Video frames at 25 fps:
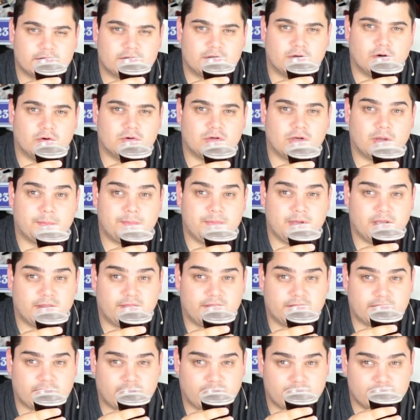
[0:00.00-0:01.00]
cola beer
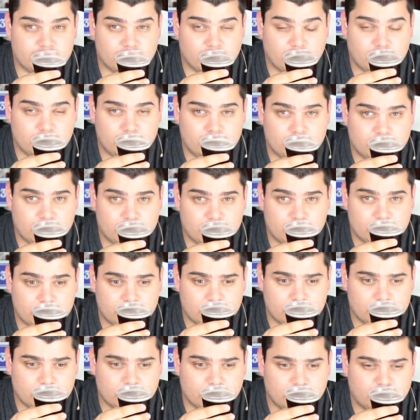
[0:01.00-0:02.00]
that I know
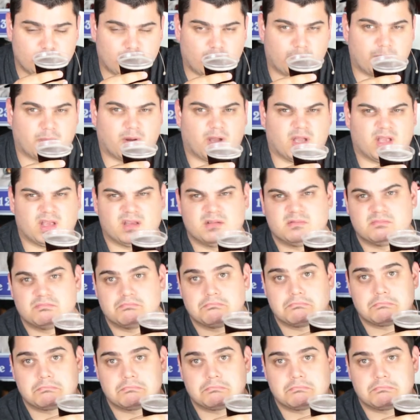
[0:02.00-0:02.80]
from my